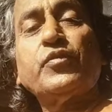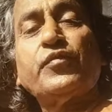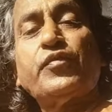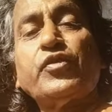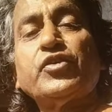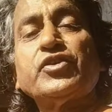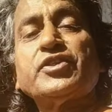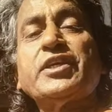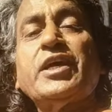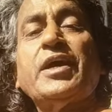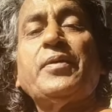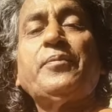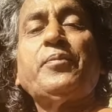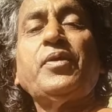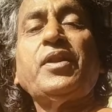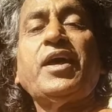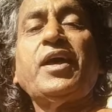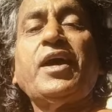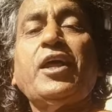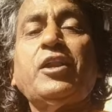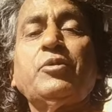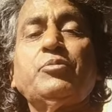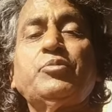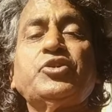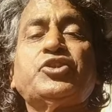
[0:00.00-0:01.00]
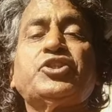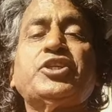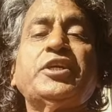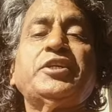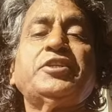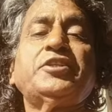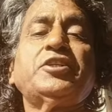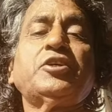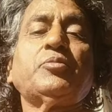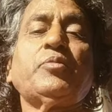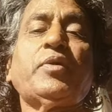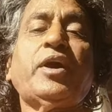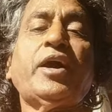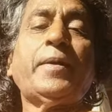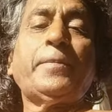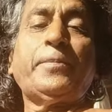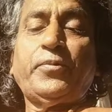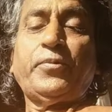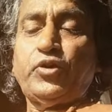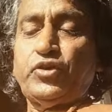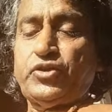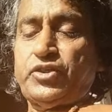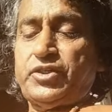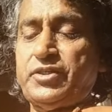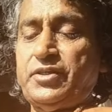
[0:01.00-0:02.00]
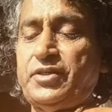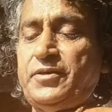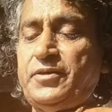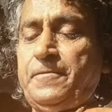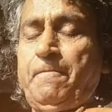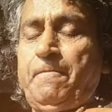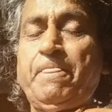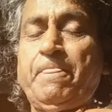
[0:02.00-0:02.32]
For example, I will be changing my posture